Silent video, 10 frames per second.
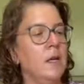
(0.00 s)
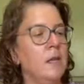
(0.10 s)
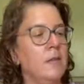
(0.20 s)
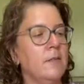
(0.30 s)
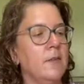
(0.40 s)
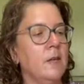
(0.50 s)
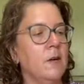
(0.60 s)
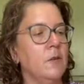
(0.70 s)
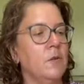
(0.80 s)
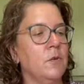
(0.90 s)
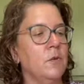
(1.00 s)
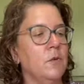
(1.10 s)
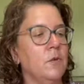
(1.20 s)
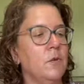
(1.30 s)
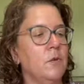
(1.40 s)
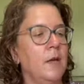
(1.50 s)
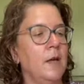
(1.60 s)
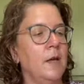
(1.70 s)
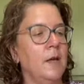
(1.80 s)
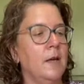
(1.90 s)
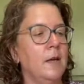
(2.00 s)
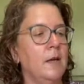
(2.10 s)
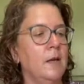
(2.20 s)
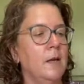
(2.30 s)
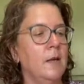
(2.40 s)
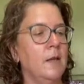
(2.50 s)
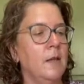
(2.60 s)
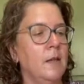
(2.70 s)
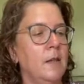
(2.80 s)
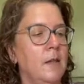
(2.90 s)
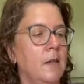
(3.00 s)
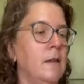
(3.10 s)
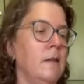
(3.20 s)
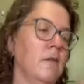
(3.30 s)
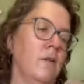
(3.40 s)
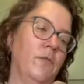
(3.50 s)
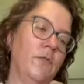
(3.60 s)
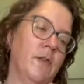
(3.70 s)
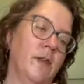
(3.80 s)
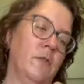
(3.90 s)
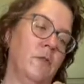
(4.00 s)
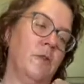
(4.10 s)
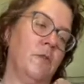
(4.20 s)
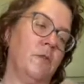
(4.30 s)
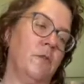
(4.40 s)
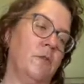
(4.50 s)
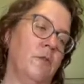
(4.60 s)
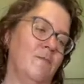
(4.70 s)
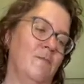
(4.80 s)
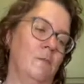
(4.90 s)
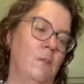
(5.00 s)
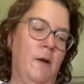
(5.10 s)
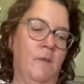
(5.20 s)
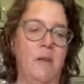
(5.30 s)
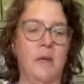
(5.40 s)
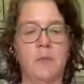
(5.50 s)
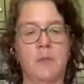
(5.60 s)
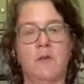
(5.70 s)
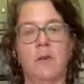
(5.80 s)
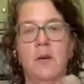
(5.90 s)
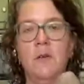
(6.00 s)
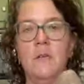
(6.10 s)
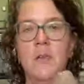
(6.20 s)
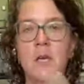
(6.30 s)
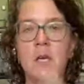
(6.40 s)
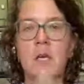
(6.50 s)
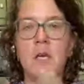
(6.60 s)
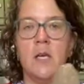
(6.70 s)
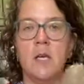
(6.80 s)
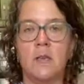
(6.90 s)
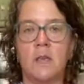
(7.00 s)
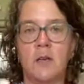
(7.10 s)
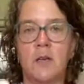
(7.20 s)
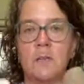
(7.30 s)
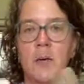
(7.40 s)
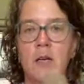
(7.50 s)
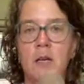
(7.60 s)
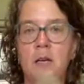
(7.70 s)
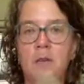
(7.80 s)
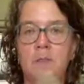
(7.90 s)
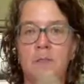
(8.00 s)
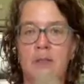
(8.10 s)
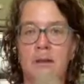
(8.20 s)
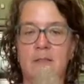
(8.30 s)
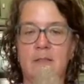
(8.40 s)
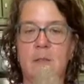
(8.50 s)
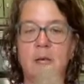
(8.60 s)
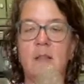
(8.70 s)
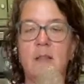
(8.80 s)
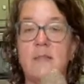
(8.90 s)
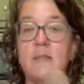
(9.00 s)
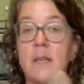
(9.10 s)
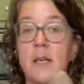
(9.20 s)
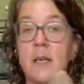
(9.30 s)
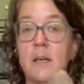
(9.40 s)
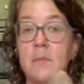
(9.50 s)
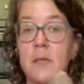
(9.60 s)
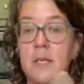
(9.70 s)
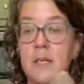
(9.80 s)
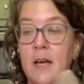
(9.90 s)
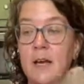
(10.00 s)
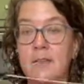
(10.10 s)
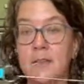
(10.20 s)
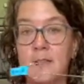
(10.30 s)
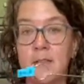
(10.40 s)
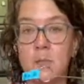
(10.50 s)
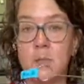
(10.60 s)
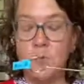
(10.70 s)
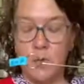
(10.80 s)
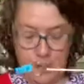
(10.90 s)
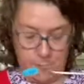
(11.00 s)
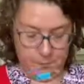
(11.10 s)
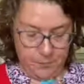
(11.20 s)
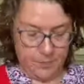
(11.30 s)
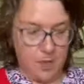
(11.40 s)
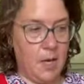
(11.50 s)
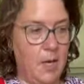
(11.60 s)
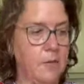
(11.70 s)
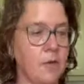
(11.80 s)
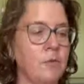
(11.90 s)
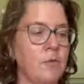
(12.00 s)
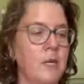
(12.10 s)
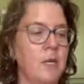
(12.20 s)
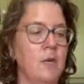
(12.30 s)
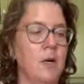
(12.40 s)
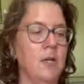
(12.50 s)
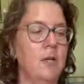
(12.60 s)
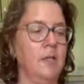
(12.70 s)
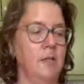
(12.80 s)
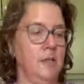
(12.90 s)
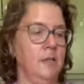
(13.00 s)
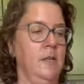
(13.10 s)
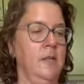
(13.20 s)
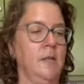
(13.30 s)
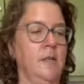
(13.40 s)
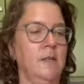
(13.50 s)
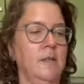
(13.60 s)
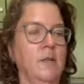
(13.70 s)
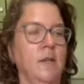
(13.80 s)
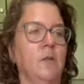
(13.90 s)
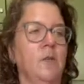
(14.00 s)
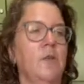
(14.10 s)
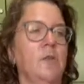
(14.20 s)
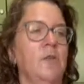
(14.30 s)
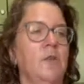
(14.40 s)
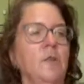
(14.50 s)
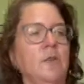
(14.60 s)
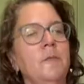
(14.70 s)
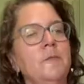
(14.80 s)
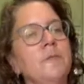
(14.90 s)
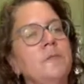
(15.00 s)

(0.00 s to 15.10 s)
and it's gonna go through like this. Hopefully it will go through the right way. Yep, there we go. So there's beta, that's the intermediate axis, the blue one. And the green one is gonna go through,